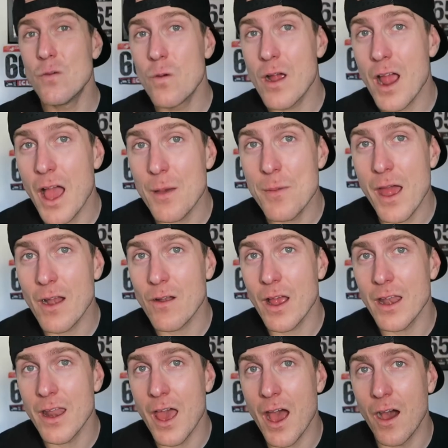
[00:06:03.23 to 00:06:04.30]
of where I'm at
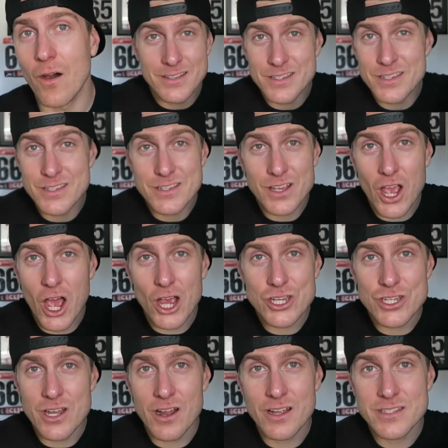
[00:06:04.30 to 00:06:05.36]
right now. This is a
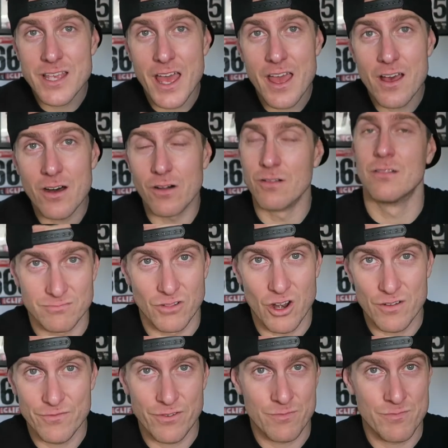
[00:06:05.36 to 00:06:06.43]
cautionary tale.
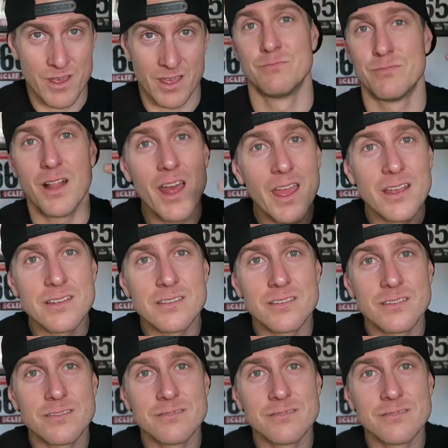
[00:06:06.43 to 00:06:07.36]
Learn from me, please.